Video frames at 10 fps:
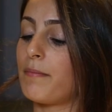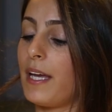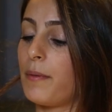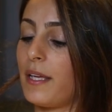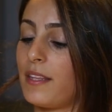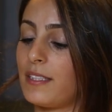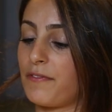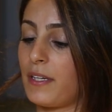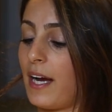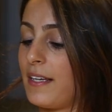made with
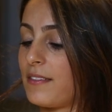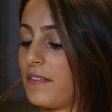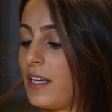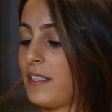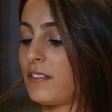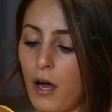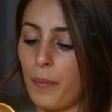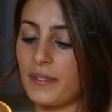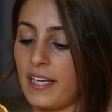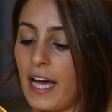different kinds of nuts:
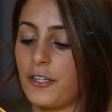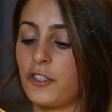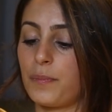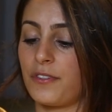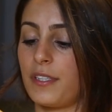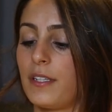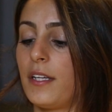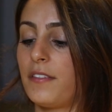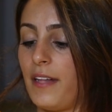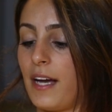almonds, cashews, Brazil
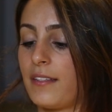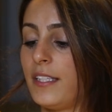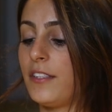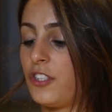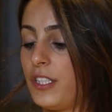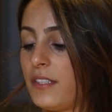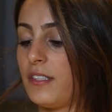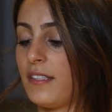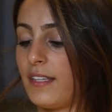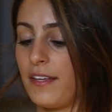nuts, flax seeds, chia
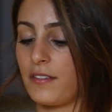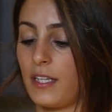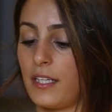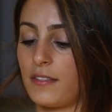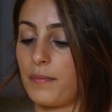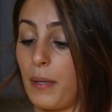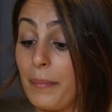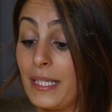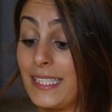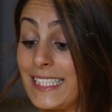seeds, hazelnuts,
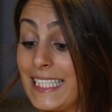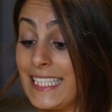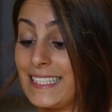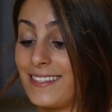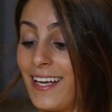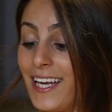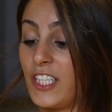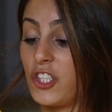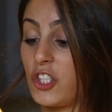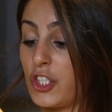pumpkin seeds,
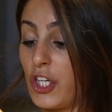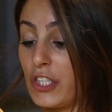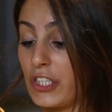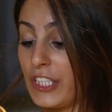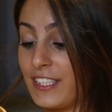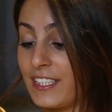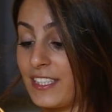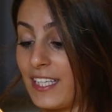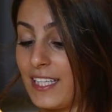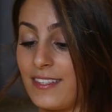chocolate,
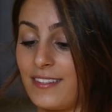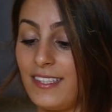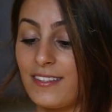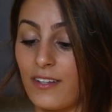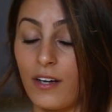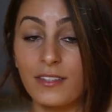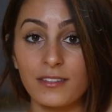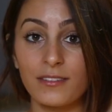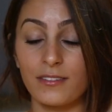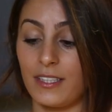and sea salt.
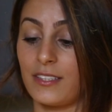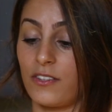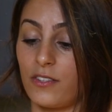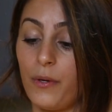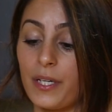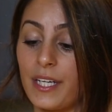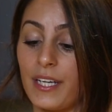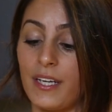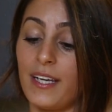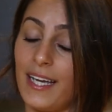So
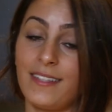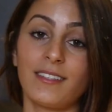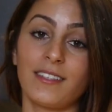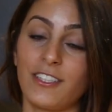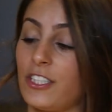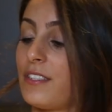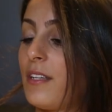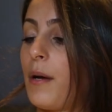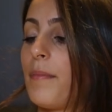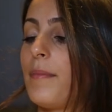good. It's
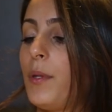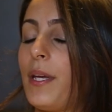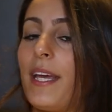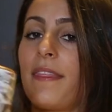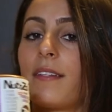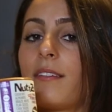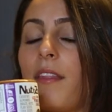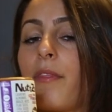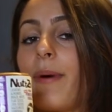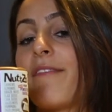delicious. You can get this
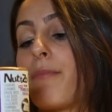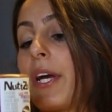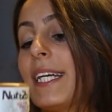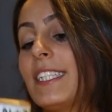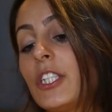on Thrive Market